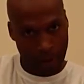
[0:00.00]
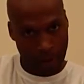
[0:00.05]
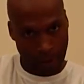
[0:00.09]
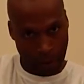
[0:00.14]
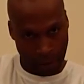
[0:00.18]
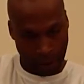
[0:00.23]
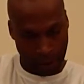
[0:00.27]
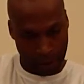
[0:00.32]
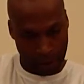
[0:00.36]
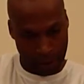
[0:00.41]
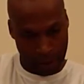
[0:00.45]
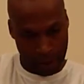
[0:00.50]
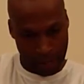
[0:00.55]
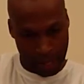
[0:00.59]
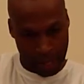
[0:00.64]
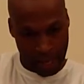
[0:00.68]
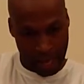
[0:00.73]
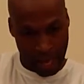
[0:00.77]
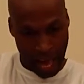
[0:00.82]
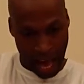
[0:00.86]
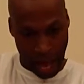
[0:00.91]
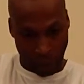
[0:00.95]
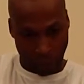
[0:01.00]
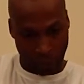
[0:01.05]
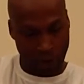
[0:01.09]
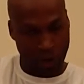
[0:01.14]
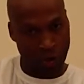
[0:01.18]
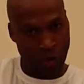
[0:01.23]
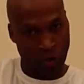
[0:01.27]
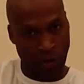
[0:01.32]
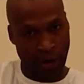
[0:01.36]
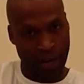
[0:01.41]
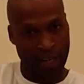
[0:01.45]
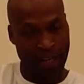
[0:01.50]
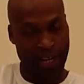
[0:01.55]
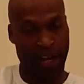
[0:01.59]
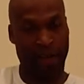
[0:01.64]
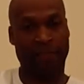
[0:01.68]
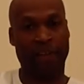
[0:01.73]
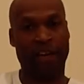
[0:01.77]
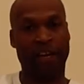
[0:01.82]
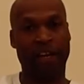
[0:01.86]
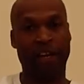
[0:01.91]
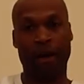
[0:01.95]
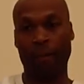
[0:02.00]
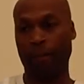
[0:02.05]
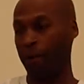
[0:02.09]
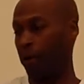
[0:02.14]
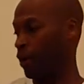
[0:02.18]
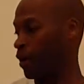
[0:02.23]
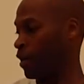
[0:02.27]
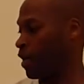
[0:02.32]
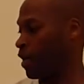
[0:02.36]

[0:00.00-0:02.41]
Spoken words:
click. I want you to write down that number.